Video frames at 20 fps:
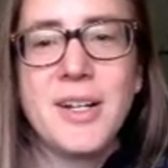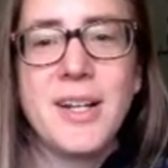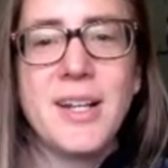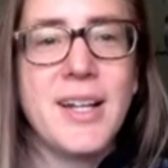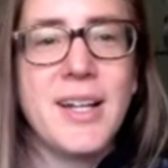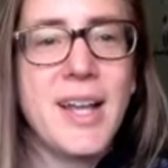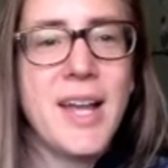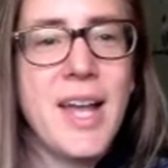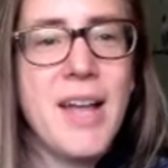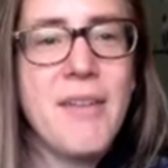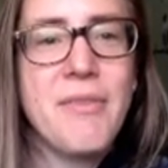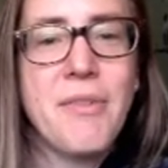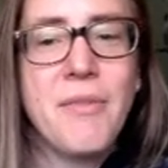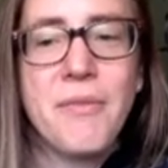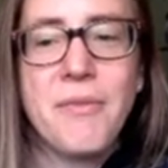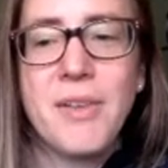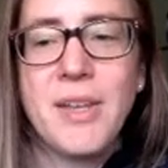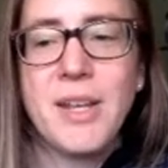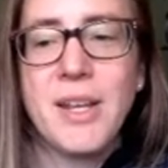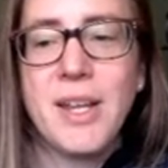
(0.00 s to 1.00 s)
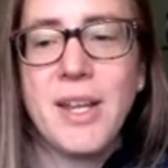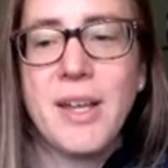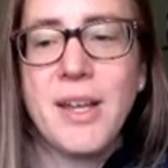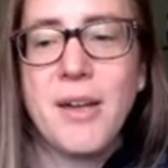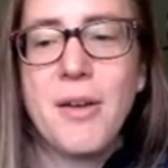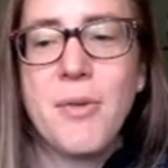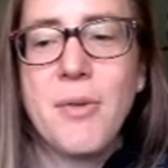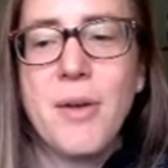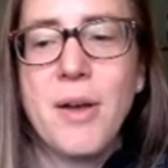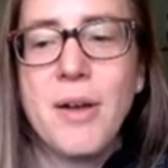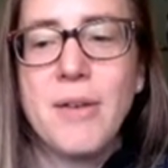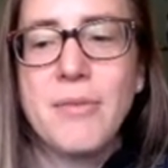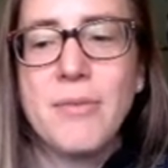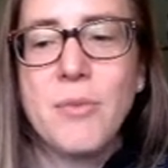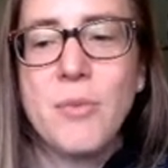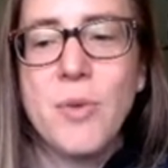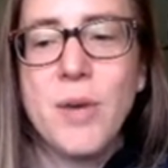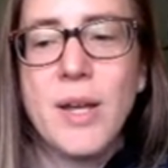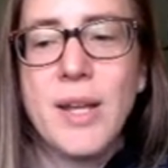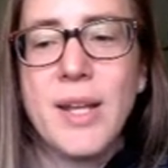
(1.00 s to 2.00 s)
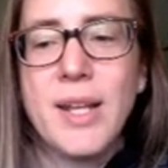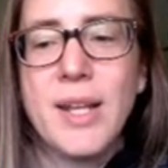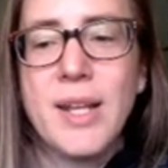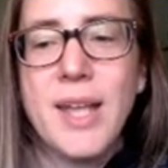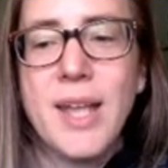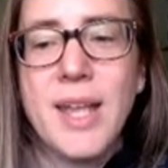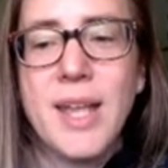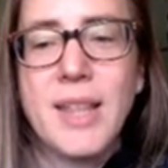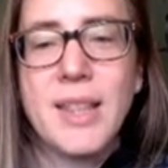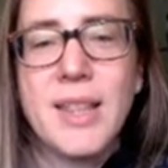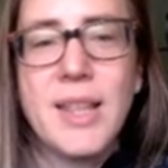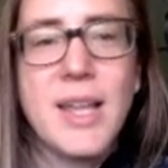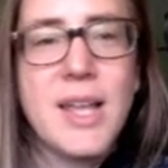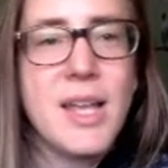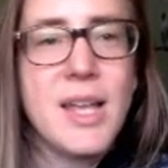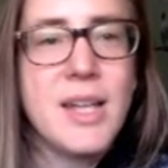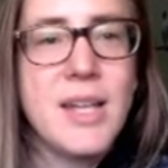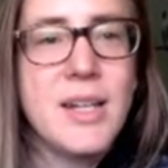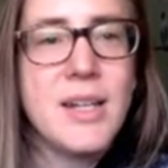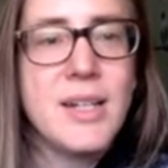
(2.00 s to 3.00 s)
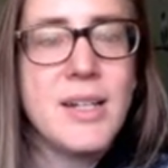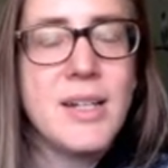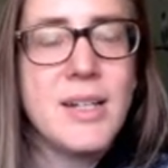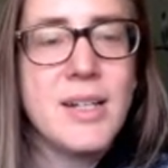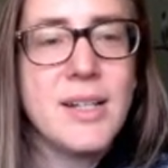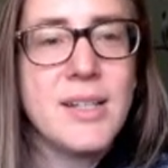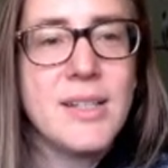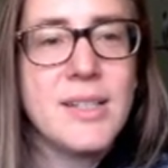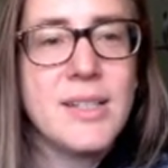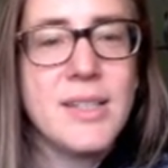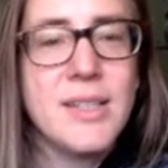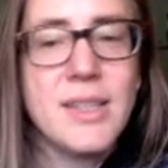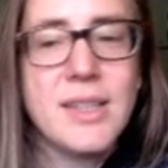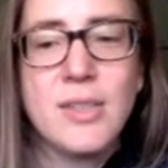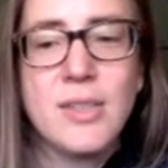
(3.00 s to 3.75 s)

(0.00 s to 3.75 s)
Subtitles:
and I have a video of what an ant lion does in the